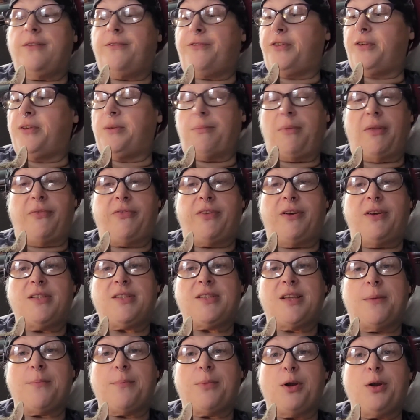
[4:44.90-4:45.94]
for the month of
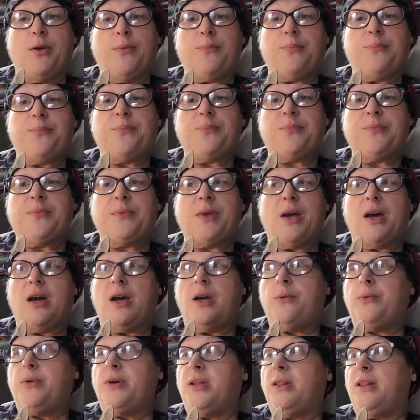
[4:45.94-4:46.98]
December.
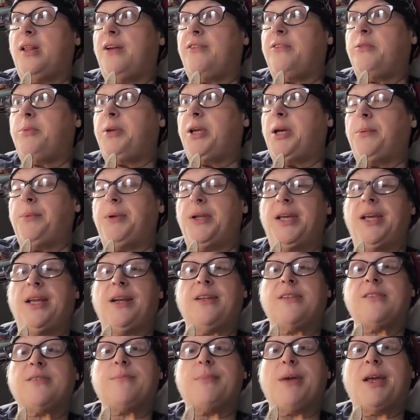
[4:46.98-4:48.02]
I would love to be able to get
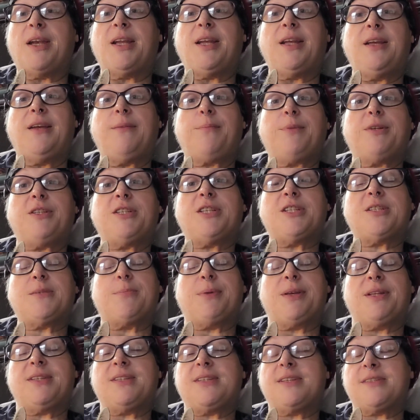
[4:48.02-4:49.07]
as many
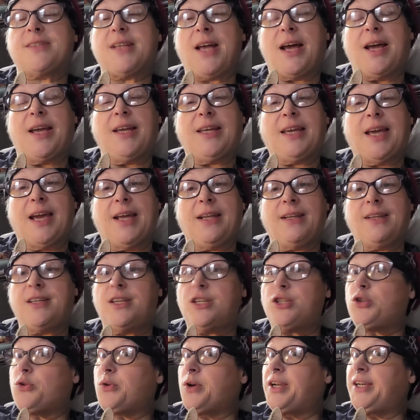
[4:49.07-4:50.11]
participants as I can to
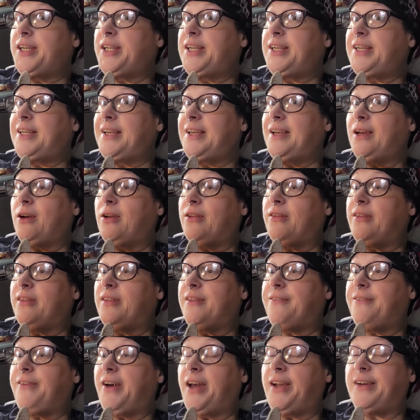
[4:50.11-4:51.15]
join in on
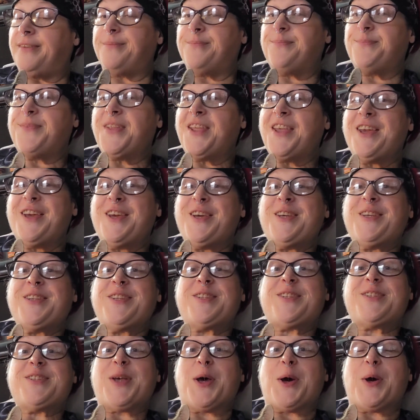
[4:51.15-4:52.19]
the fun.
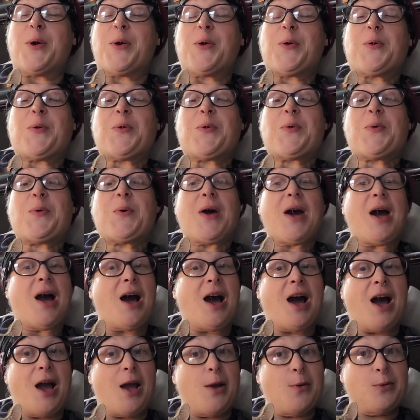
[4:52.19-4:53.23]
So
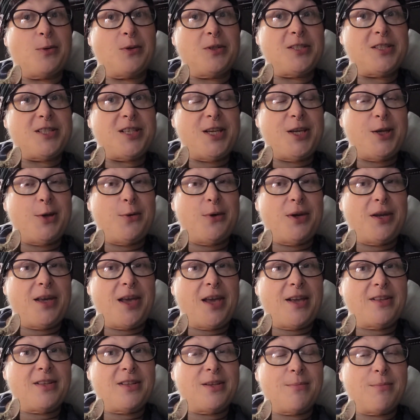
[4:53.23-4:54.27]
I will see you
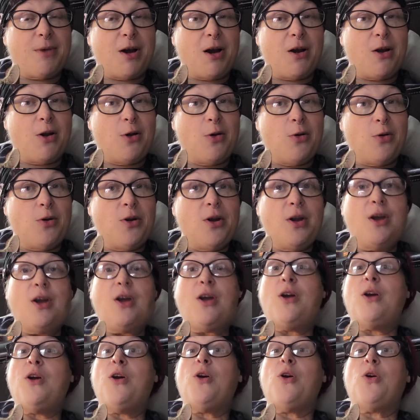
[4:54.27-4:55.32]
again tomorrow
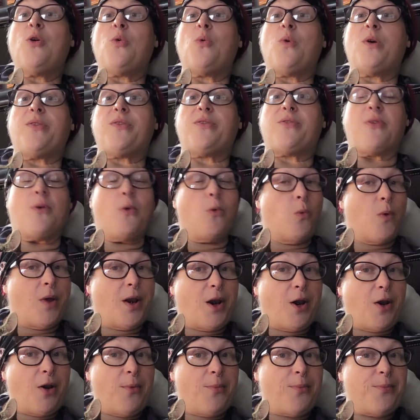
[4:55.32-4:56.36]
with the
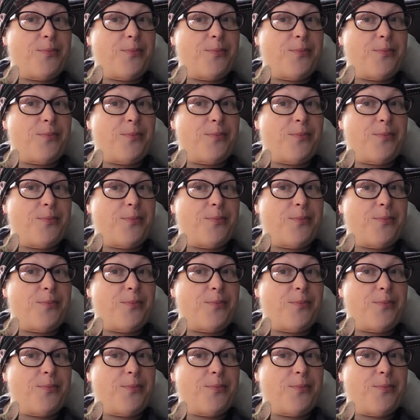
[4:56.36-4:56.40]
winner